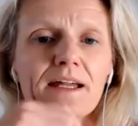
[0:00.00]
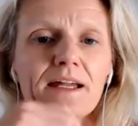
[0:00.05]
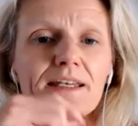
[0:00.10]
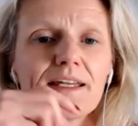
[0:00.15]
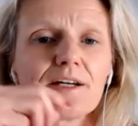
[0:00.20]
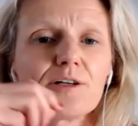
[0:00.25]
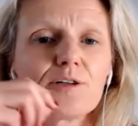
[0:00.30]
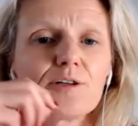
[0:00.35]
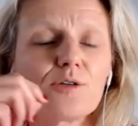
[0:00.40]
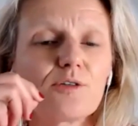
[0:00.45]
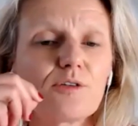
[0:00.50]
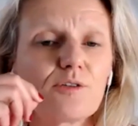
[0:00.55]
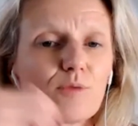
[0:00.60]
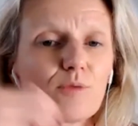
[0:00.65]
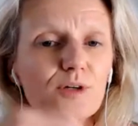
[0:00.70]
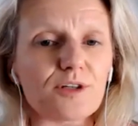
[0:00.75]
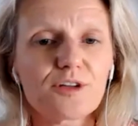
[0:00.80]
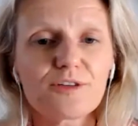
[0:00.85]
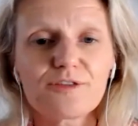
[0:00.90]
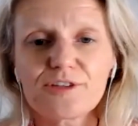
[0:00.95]
Now,
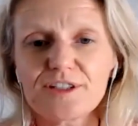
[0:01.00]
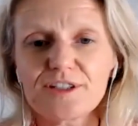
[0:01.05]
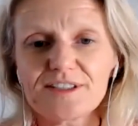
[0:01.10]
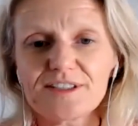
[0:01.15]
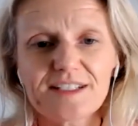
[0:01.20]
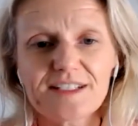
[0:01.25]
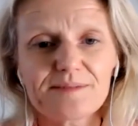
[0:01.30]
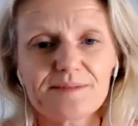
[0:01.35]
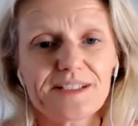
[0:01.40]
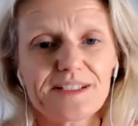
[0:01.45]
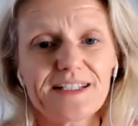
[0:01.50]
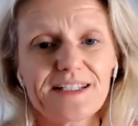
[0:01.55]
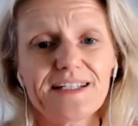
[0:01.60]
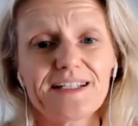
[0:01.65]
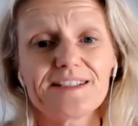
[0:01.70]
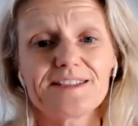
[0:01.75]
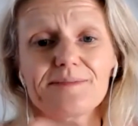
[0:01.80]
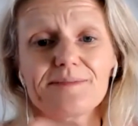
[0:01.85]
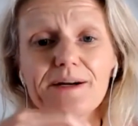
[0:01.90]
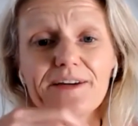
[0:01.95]
one of the first steps here
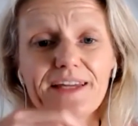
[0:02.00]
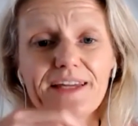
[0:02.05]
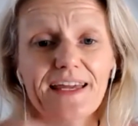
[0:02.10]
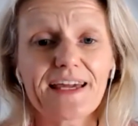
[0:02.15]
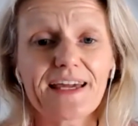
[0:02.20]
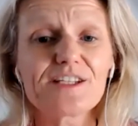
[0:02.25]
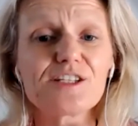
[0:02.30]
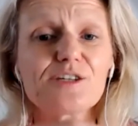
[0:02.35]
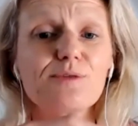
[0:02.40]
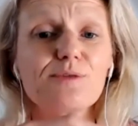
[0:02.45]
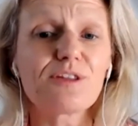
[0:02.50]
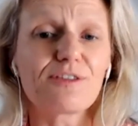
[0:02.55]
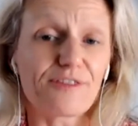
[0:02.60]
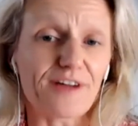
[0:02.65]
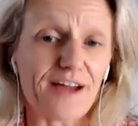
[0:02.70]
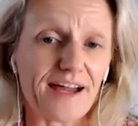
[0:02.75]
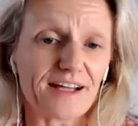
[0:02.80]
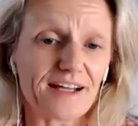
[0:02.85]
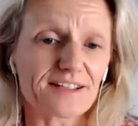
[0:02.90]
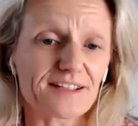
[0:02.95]
is about engaging with
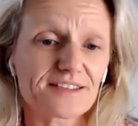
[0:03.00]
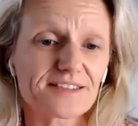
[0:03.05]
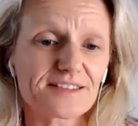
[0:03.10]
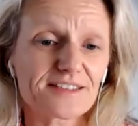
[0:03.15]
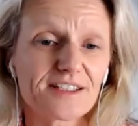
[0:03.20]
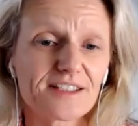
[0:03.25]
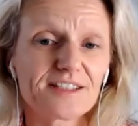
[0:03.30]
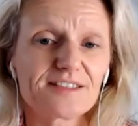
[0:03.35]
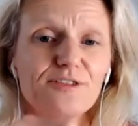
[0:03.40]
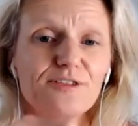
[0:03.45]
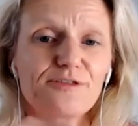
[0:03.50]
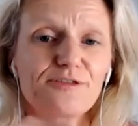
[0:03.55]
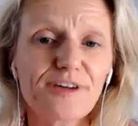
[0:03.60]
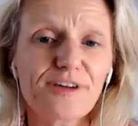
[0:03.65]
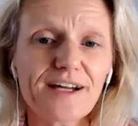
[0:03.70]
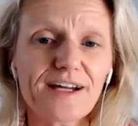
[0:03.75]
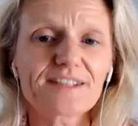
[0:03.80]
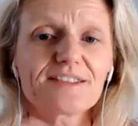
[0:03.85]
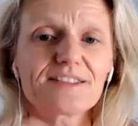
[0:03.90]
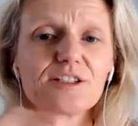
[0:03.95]
facts. So
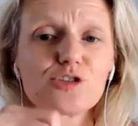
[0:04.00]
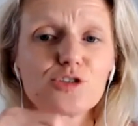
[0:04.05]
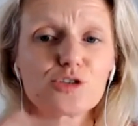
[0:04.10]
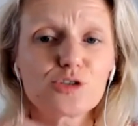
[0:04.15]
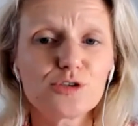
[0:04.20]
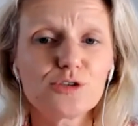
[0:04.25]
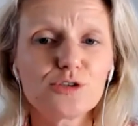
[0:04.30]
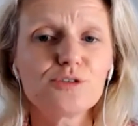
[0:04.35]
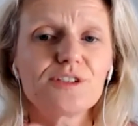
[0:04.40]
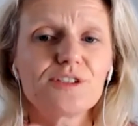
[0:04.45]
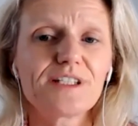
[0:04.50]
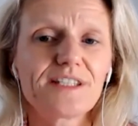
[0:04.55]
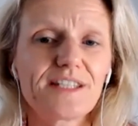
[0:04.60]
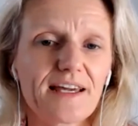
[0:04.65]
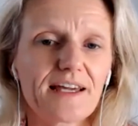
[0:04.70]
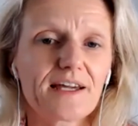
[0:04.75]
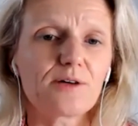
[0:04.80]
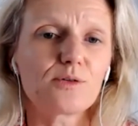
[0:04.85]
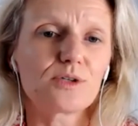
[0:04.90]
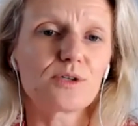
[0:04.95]
facts that are true to
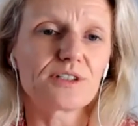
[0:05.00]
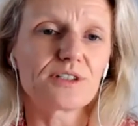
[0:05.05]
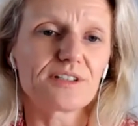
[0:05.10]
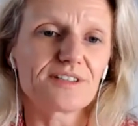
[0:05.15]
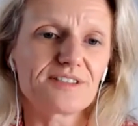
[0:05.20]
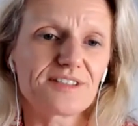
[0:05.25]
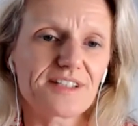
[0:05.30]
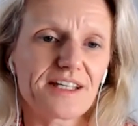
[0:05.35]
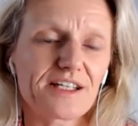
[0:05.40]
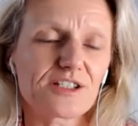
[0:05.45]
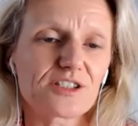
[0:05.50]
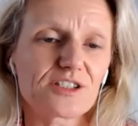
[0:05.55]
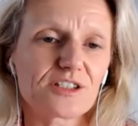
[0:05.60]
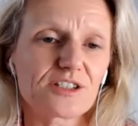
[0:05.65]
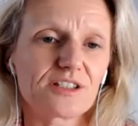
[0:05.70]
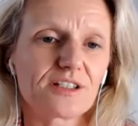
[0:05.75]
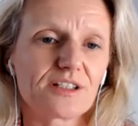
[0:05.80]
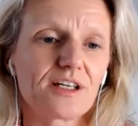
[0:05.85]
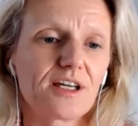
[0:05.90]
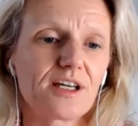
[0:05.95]
their
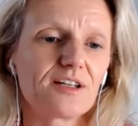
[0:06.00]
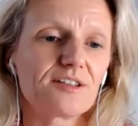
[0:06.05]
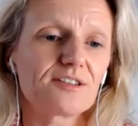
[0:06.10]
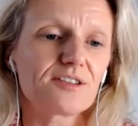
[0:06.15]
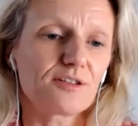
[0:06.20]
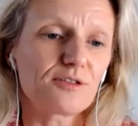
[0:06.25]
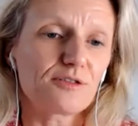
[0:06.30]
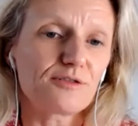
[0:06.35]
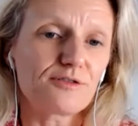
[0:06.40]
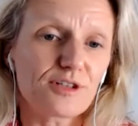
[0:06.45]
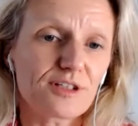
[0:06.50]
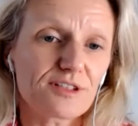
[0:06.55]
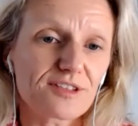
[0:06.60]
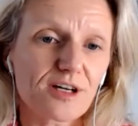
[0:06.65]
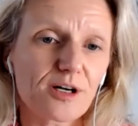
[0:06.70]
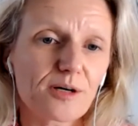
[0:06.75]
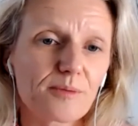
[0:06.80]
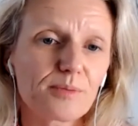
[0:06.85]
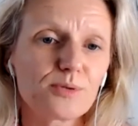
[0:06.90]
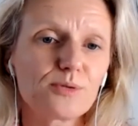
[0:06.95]
organisation. So for
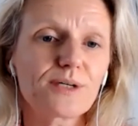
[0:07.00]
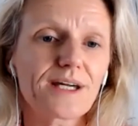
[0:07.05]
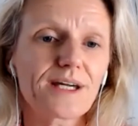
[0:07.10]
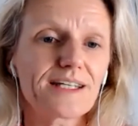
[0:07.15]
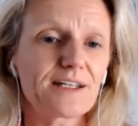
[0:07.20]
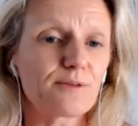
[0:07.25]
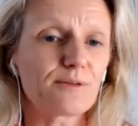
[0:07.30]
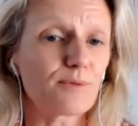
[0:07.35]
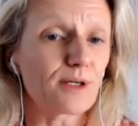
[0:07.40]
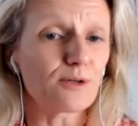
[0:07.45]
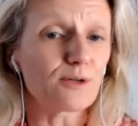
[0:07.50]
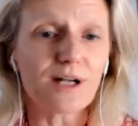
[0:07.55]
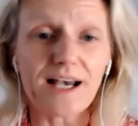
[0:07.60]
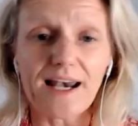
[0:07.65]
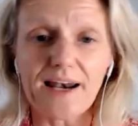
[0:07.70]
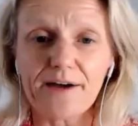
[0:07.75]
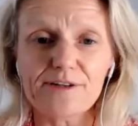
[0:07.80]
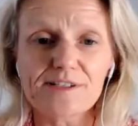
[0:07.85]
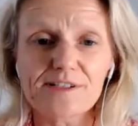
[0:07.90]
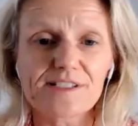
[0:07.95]
example, getting real
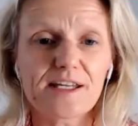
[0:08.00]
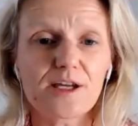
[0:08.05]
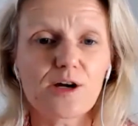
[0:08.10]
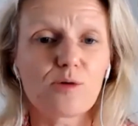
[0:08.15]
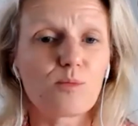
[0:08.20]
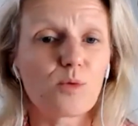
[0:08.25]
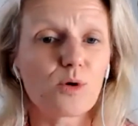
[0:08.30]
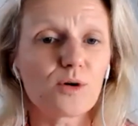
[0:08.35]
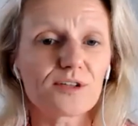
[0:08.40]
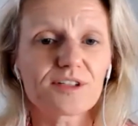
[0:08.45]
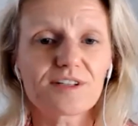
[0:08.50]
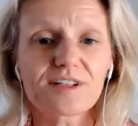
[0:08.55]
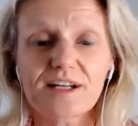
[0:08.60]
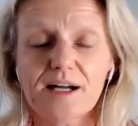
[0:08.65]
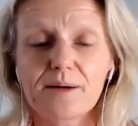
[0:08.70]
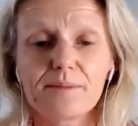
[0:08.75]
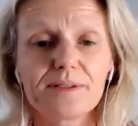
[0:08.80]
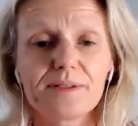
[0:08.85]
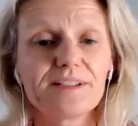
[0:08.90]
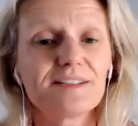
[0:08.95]
clarity on what's the
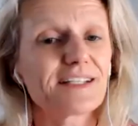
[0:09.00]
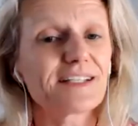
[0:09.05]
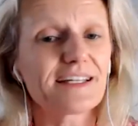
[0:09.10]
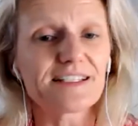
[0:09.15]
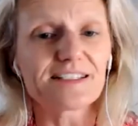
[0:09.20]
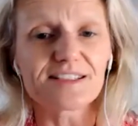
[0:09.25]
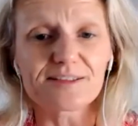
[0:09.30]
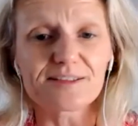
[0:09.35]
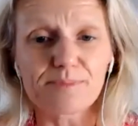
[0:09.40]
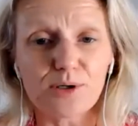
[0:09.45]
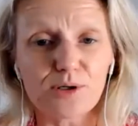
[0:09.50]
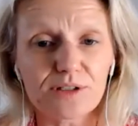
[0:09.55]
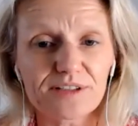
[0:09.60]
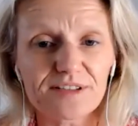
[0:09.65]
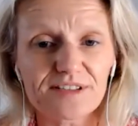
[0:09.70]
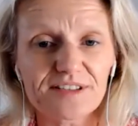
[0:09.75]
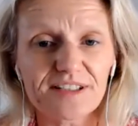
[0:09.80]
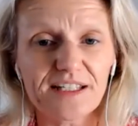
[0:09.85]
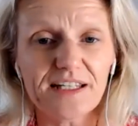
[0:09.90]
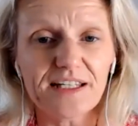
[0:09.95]
company's latest
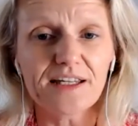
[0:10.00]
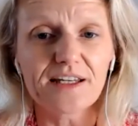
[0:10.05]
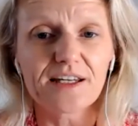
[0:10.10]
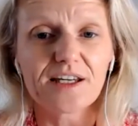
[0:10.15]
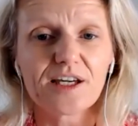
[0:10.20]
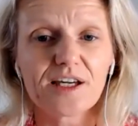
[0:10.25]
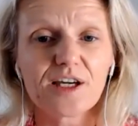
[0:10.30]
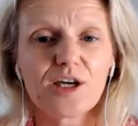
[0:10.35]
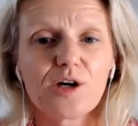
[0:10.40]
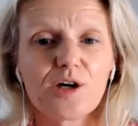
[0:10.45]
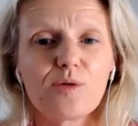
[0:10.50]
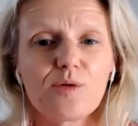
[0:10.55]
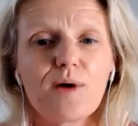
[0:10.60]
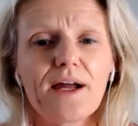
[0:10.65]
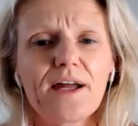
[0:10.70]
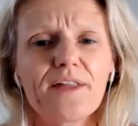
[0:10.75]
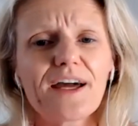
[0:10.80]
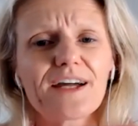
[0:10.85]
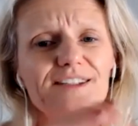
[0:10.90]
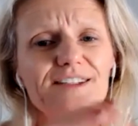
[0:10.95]
policy,
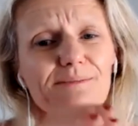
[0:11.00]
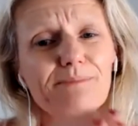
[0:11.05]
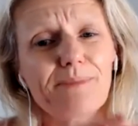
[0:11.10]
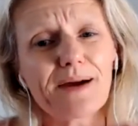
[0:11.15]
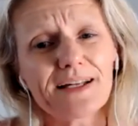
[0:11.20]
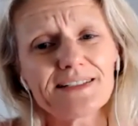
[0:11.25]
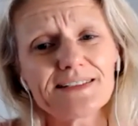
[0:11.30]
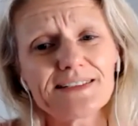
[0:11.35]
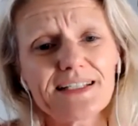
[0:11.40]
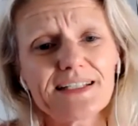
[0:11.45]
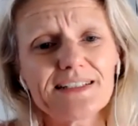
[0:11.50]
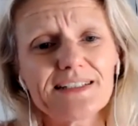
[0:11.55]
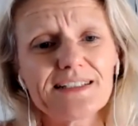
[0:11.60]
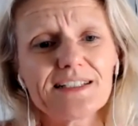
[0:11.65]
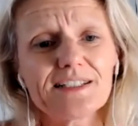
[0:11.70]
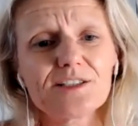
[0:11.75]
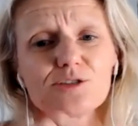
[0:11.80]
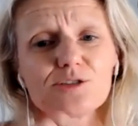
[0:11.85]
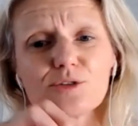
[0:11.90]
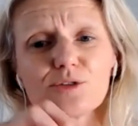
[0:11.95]
where that's
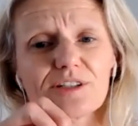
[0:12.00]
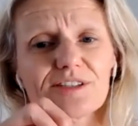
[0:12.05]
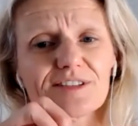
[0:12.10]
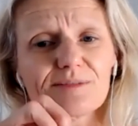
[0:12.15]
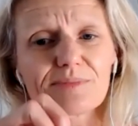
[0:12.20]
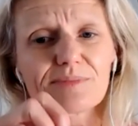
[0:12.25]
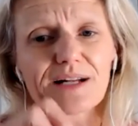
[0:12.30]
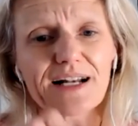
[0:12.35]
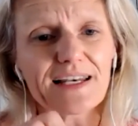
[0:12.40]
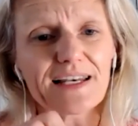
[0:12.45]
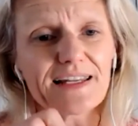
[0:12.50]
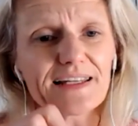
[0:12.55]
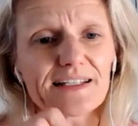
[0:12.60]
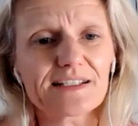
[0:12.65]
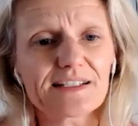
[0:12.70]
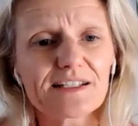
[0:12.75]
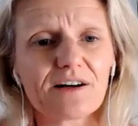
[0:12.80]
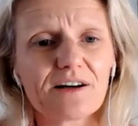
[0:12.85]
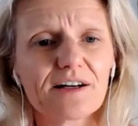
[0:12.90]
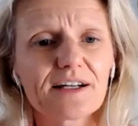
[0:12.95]
mandated or there's some clear
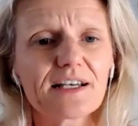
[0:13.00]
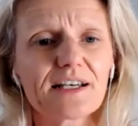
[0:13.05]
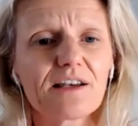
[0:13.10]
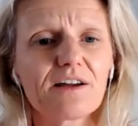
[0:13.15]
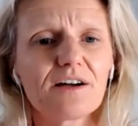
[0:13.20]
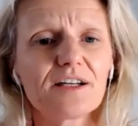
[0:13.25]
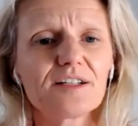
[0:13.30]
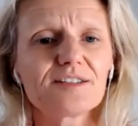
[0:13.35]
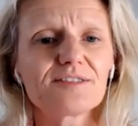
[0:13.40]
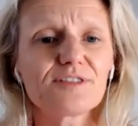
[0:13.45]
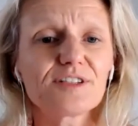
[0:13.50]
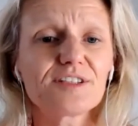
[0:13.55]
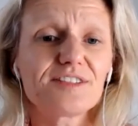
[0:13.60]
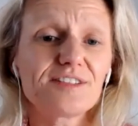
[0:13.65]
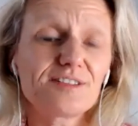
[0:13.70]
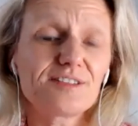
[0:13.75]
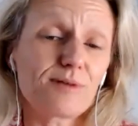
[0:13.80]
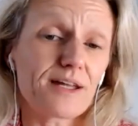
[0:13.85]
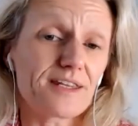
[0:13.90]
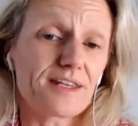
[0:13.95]
guidelines
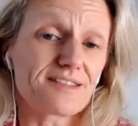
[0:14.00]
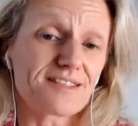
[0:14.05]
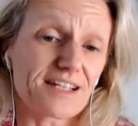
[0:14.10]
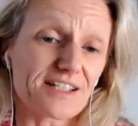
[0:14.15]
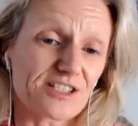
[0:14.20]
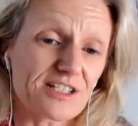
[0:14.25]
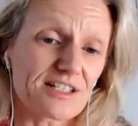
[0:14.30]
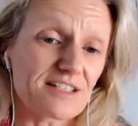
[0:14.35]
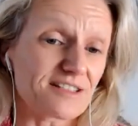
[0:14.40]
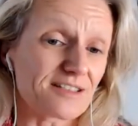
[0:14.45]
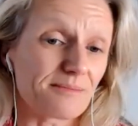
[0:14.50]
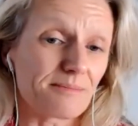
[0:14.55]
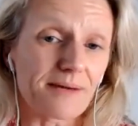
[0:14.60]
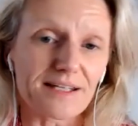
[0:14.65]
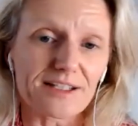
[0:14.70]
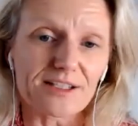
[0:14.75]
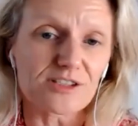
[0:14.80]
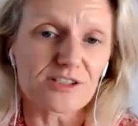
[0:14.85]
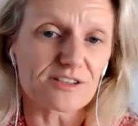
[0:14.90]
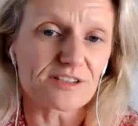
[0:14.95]
versus where there's actually some
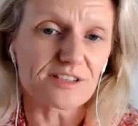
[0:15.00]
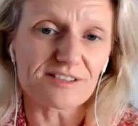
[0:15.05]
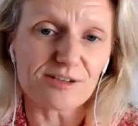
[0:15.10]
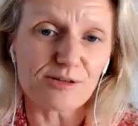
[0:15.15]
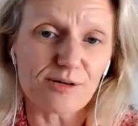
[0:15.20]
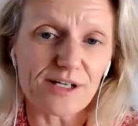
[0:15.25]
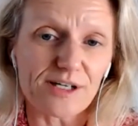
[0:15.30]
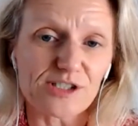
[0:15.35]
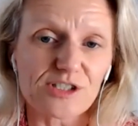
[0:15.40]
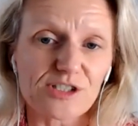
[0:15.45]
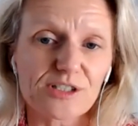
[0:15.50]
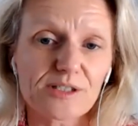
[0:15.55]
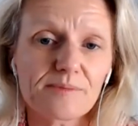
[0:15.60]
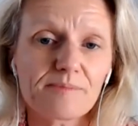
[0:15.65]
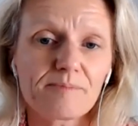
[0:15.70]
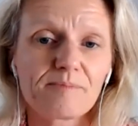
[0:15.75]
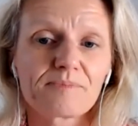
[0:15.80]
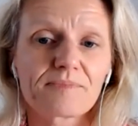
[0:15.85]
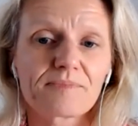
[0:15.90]
manager discretion.